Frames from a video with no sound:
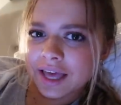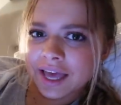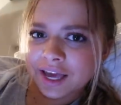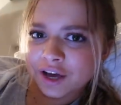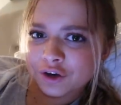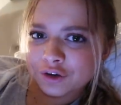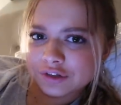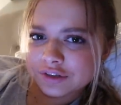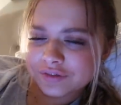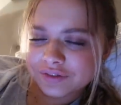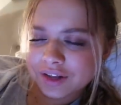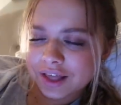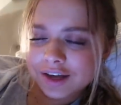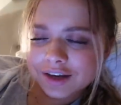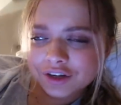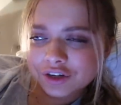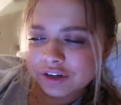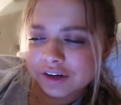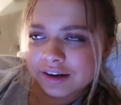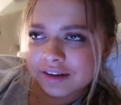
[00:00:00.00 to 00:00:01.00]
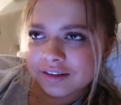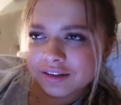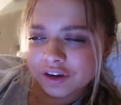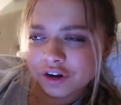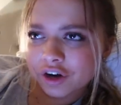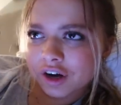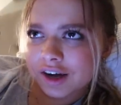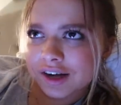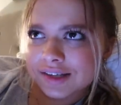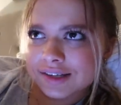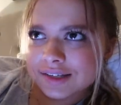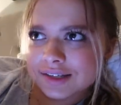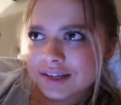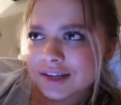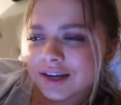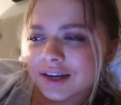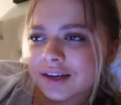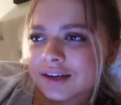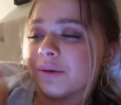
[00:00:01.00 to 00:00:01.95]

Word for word: acres of land or anything crazy.